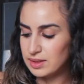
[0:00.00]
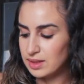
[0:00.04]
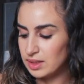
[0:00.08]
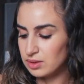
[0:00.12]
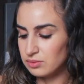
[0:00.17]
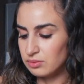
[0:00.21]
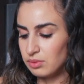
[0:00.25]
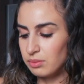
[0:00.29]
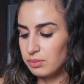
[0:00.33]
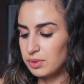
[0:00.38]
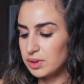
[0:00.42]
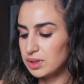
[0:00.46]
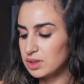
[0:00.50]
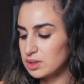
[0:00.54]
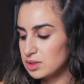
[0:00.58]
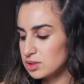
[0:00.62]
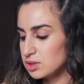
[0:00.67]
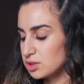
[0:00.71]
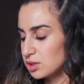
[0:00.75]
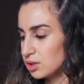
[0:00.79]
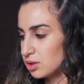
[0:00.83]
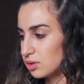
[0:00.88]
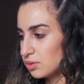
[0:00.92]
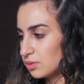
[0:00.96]
And then what we're gonna
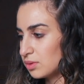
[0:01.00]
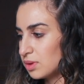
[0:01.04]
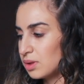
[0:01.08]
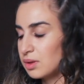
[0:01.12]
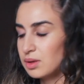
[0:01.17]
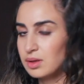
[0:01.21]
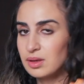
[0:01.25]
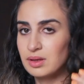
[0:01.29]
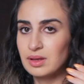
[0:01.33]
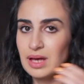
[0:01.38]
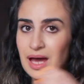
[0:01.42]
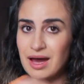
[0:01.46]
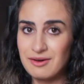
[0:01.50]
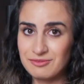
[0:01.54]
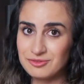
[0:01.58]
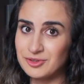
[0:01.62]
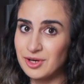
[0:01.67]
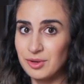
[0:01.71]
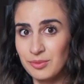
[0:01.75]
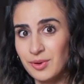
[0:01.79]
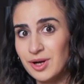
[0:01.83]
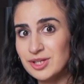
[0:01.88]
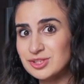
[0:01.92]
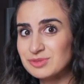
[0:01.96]
do after
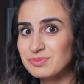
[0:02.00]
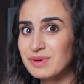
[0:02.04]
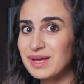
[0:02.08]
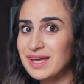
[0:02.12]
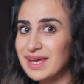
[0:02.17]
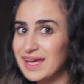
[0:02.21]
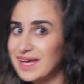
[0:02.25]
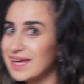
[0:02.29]
I wash my